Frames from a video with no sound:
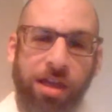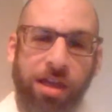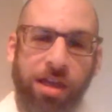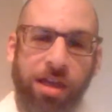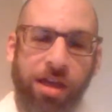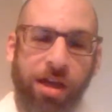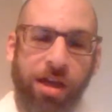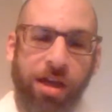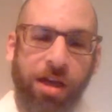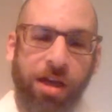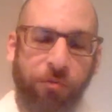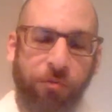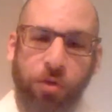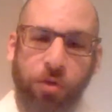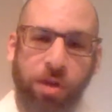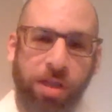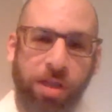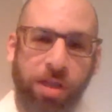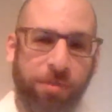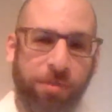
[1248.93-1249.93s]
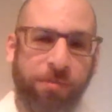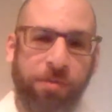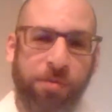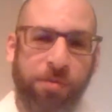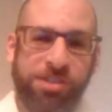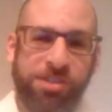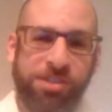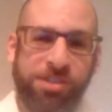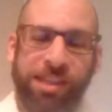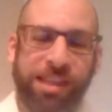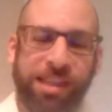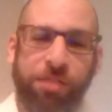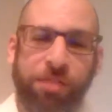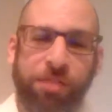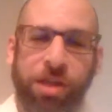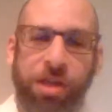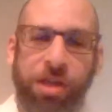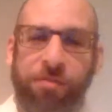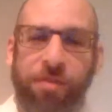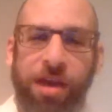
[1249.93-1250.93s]
for him if it was in like Ring
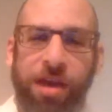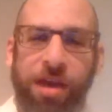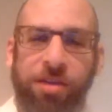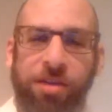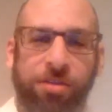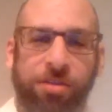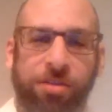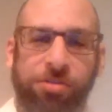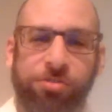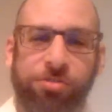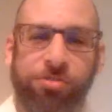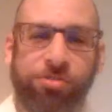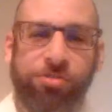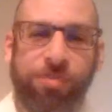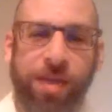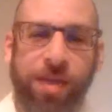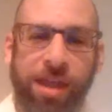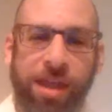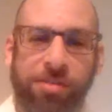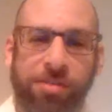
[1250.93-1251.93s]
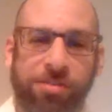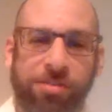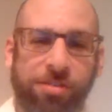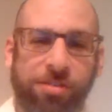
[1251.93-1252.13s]
of Honor or New Japan or.